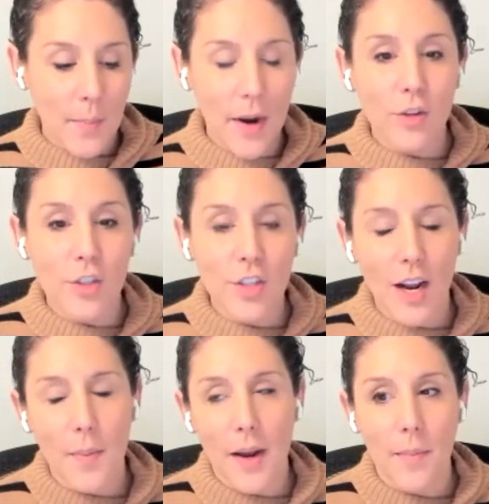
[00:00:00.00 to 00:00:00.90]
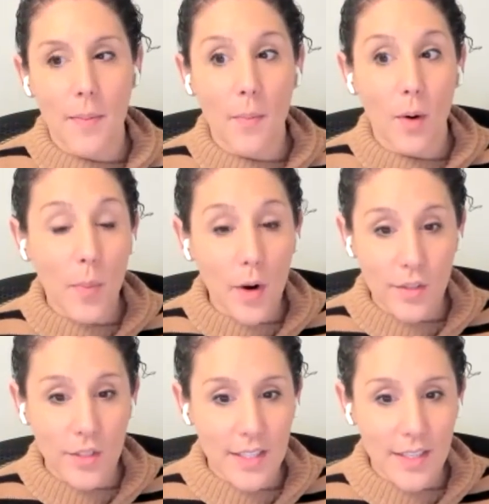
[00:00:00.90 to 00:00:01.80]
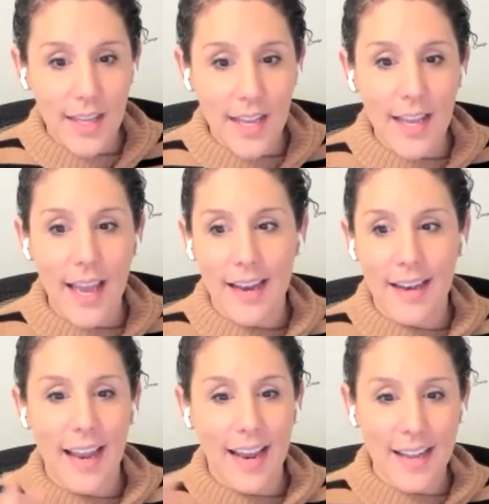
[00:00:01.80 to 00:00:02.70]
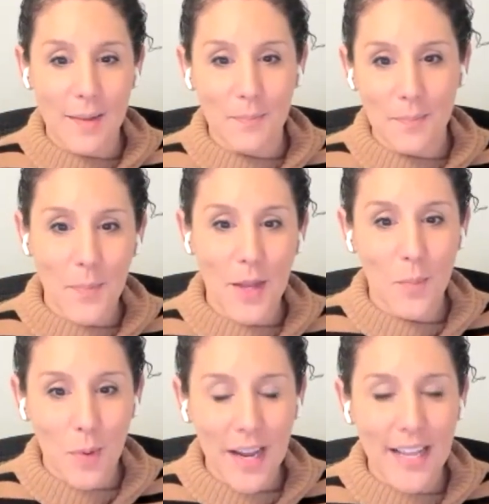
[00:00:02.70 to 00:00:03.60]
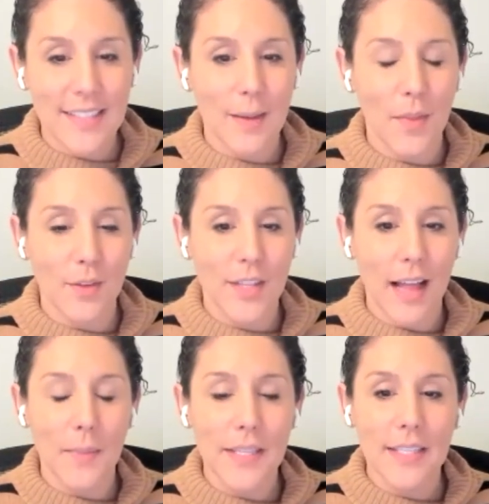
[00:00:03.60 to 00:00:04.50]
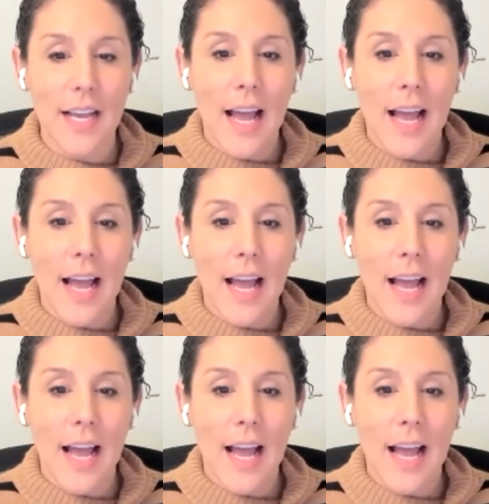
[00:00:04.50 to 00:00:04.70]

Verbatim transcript: but I'll just talk about it maybe more personally and and come you know bring in some of those elements.